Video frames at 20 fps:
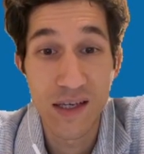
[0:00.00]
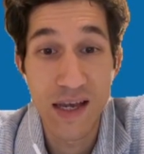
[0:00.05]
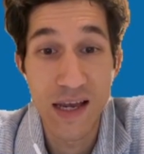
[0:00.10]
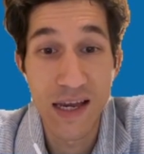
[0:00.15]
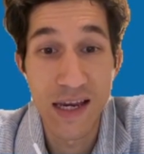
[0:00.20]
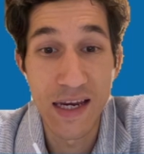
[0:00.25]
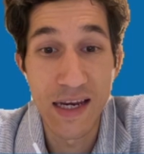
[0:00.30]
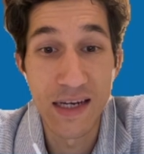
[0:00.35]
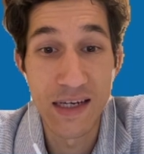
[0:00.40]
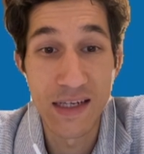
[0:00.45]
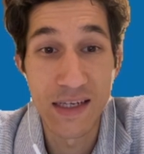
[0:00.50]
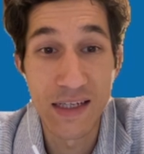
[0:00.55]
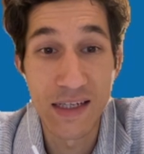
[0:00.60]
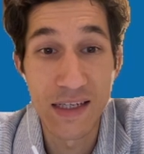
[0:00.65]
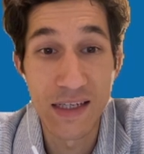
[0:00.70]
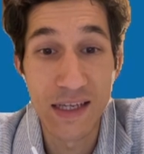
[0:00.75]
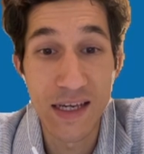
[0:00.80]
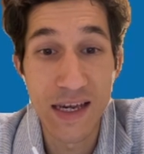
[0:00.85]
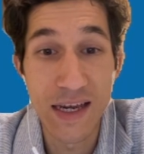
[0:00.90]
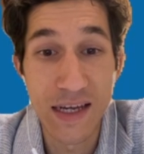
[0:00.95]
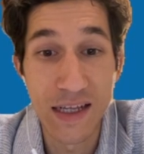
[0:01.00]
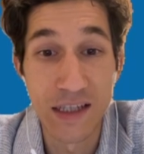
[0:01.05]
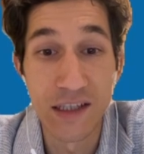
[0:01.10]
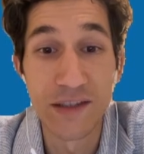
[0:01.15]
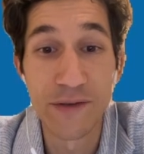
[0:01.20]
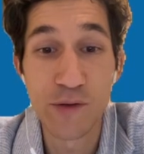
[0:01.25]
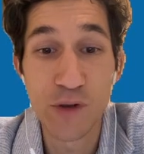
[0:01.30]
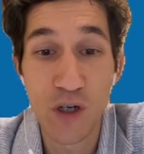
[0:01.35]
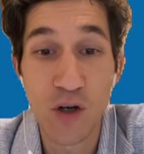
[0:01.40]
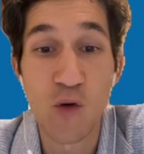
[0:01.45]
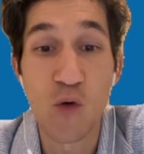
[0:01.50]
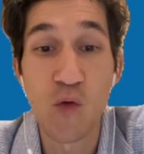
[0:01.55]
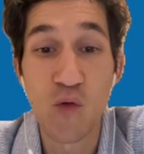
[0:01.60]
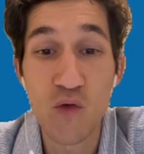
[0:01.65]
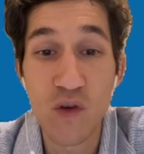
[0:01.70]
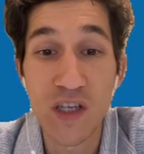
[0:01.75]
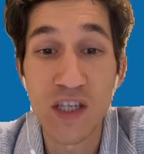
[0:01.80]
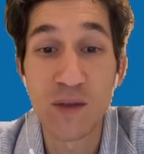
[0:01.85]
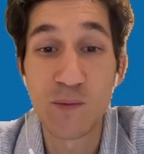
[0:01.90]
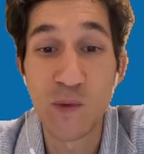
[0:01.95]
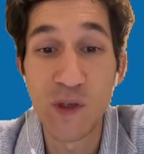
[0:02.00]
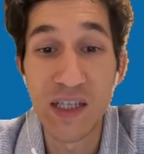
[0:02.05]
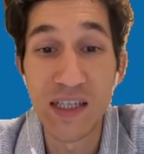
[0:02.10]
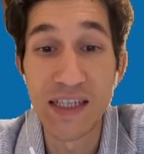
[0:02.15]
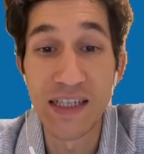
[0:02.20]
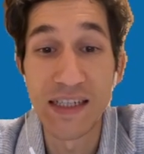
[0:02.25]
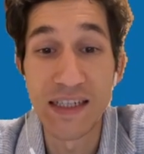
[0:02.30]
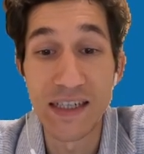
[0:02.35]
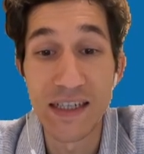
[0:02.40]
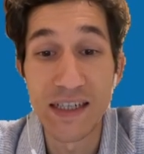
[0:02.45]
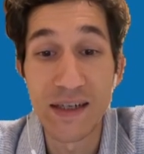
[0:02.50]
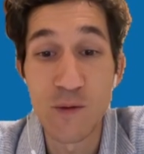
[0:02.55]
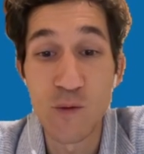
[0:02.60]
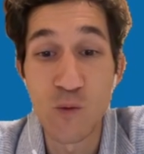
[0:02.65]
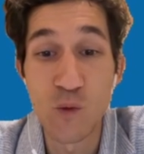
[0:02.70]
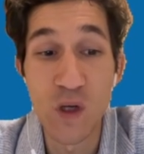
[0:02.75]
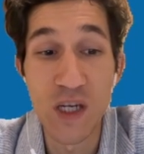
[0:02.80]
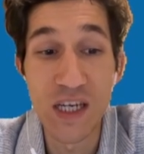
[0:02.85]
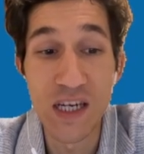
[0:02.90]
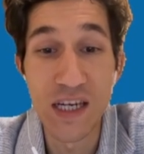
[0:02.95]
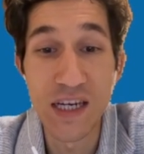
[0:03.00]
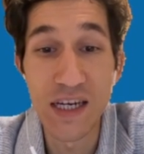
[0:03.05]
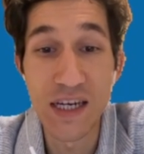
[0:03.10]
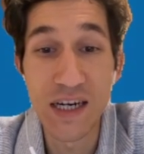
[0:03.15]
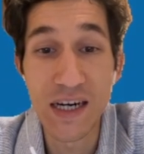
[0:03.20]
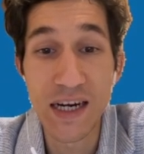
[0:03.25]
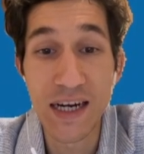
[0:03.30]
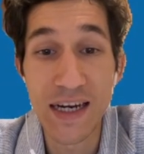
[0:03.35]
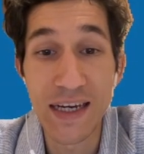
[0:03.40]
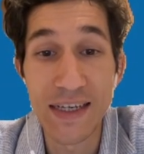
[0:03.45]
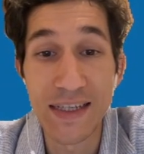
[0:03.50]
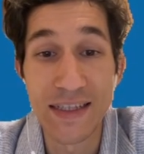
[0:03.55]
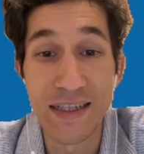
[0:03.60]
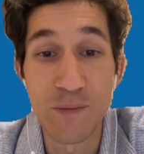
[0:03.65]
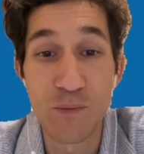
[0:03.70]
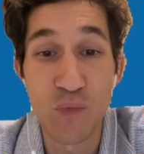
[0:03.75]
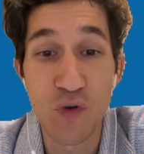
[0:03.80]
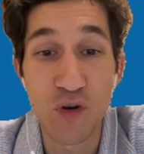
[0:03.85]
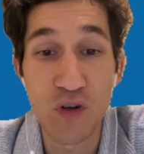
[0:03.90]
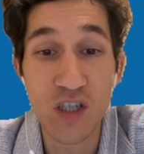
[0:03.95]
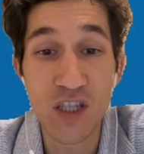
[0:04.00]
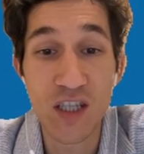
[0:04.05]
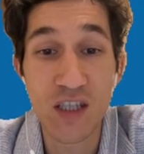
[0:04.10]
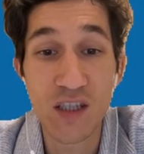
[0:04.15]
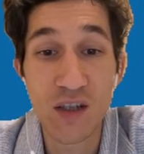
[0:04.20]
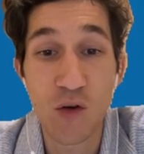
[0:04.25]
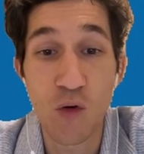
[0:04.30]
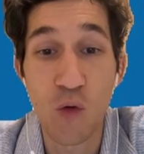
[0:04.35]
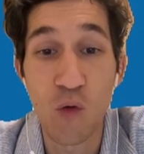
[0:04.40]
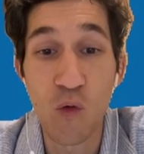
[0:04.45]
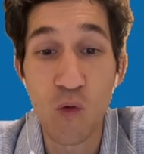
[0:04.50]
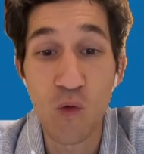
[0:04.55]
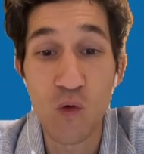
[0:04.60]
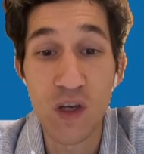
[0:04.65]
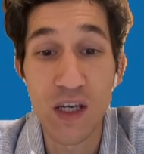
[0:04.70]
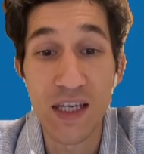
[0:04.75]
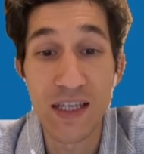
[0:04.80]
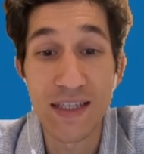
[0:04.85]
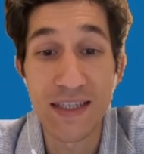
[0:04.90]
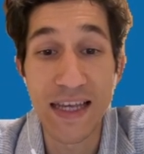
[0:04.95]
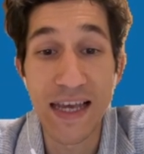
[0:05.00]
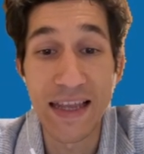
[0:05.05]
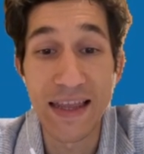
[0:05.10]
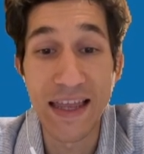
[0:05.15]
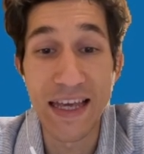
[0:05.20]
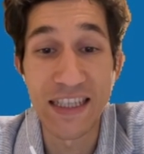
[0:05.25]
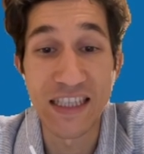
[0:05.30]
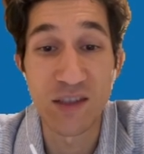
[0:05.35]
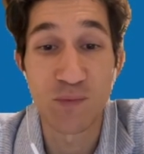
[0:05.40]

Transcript: And and look who is winning. Winning is the person who is at that